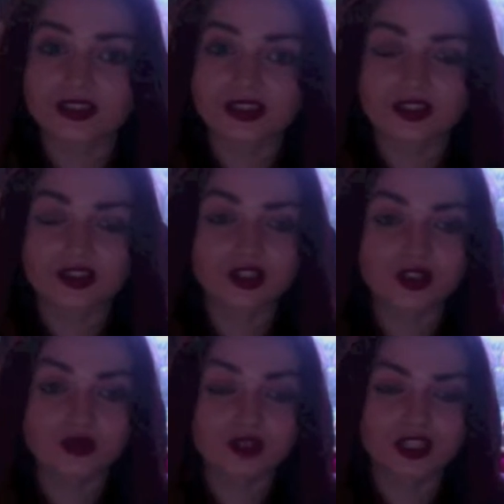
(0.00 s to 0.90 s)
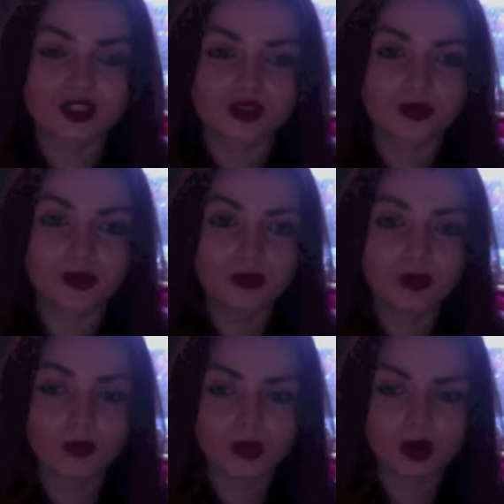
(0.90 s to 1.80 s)
it really showed me
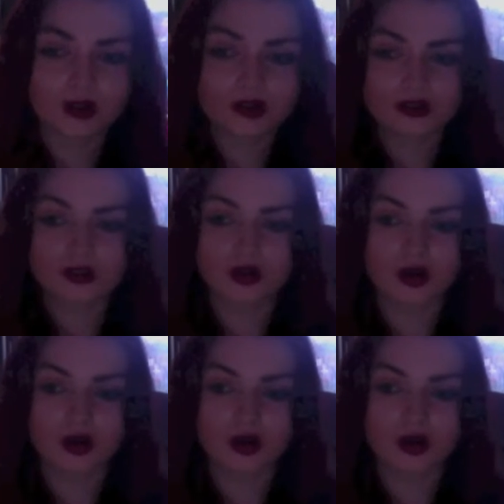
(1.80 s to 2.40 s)
what worked